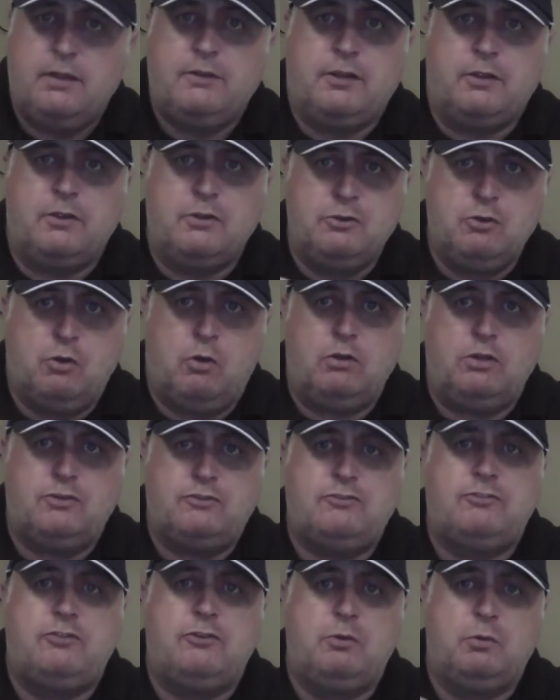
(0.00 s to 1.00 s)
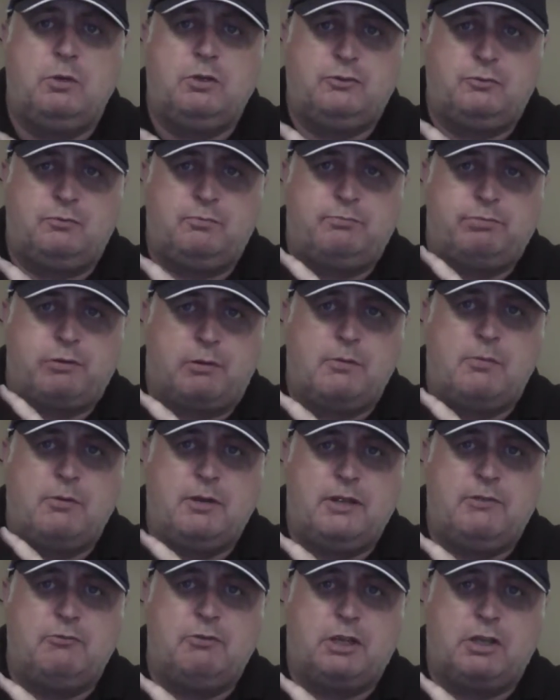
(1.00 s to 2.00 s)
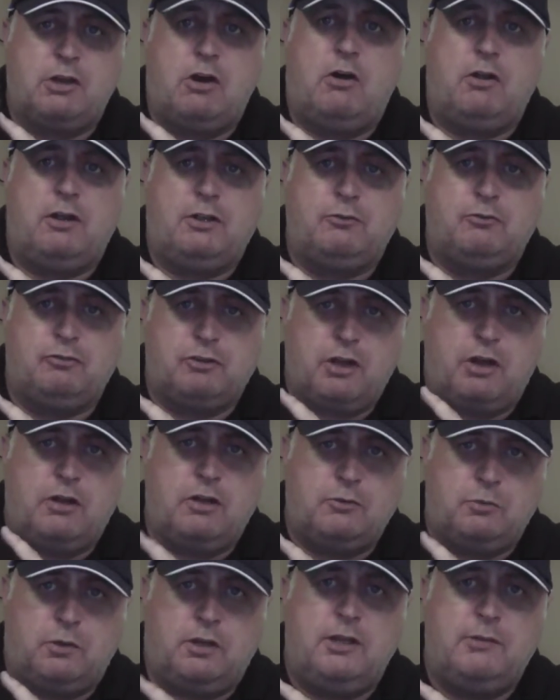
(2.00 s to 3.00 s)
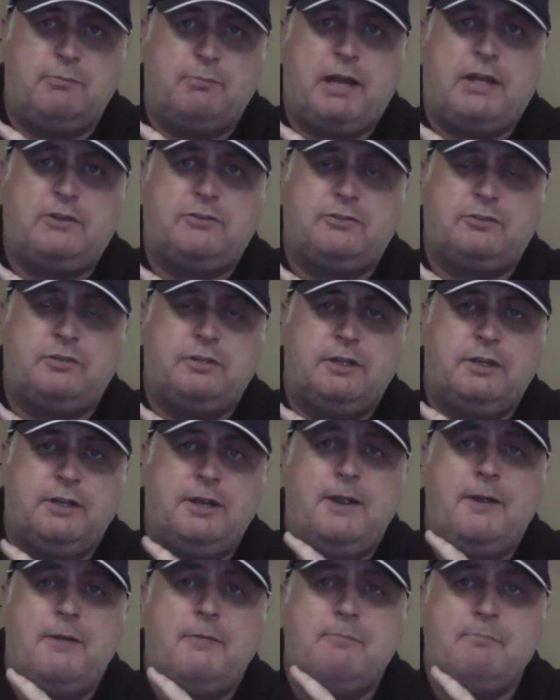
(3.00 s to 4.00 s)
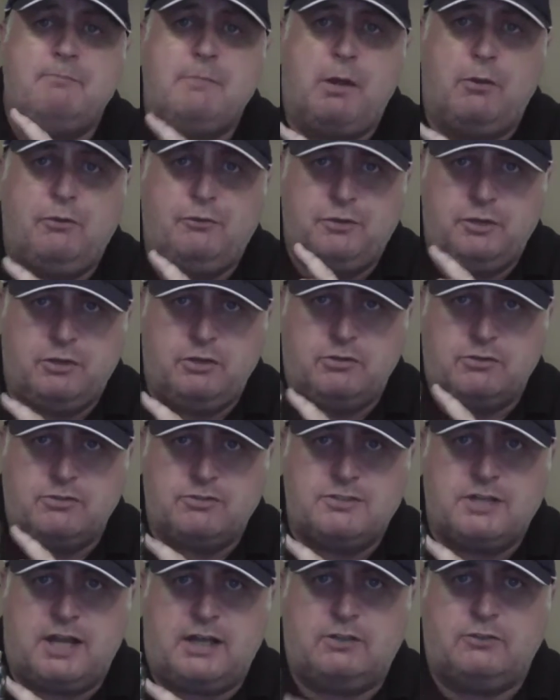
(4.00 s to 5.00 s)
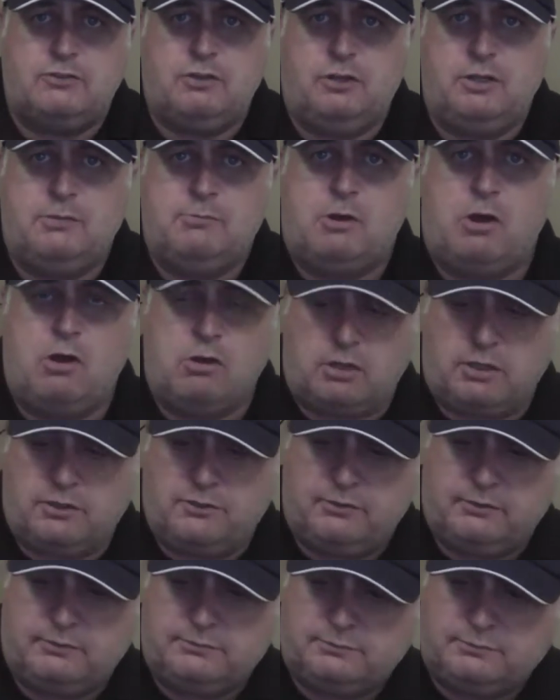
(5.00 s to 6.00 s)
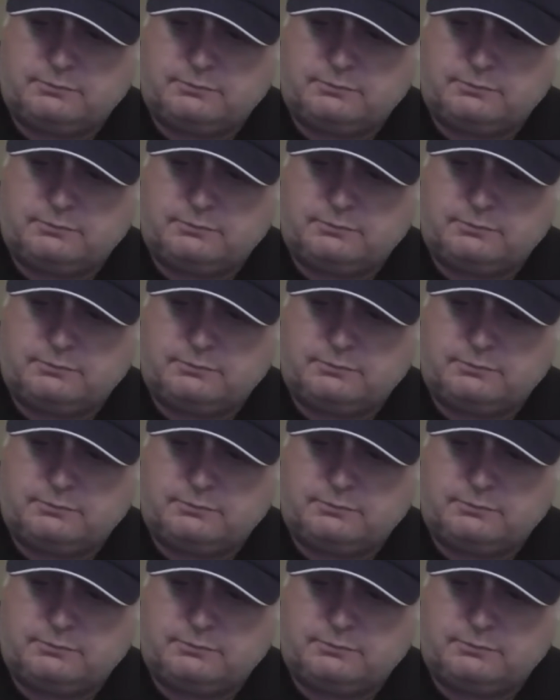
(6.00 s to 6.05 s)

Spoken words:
Now the Nautilus 2 is probably regarded as one of the best mouth to lung tanks on the market.